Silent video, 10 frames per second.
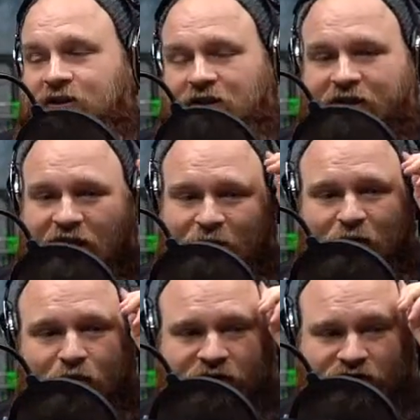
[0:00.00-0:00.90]
You need a lot
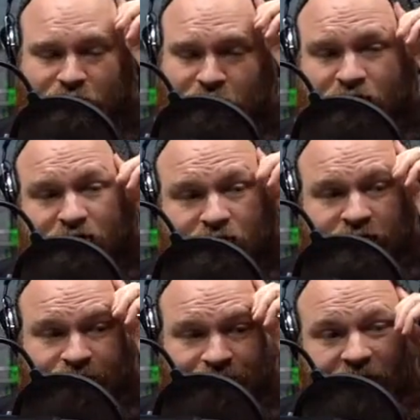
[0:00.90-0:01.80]
more pressure to push
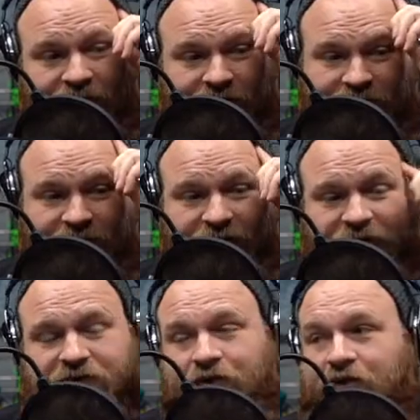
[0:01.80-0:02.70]
through, so